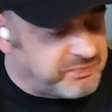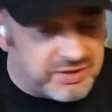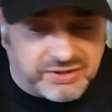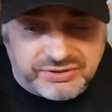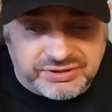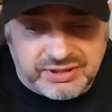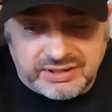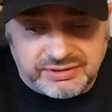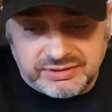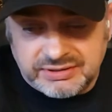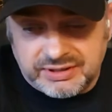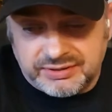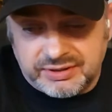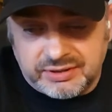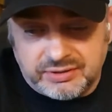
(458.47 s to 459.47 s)
As I said,
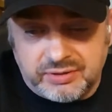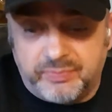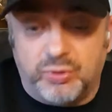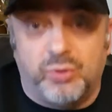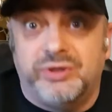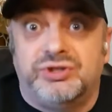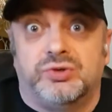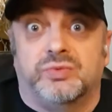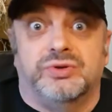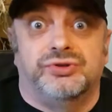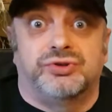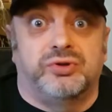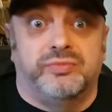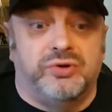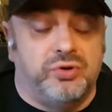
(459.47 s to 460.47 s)
said the the Bewitcher ones
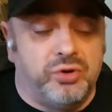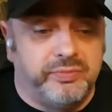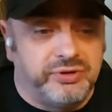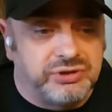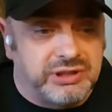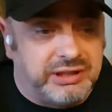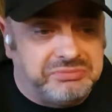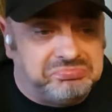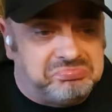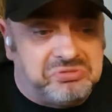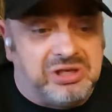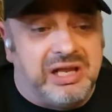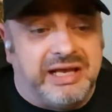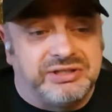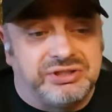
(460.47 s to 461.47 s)
almost like
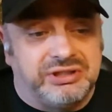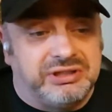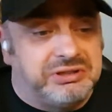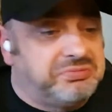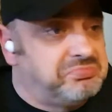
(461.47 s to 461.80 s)
classic.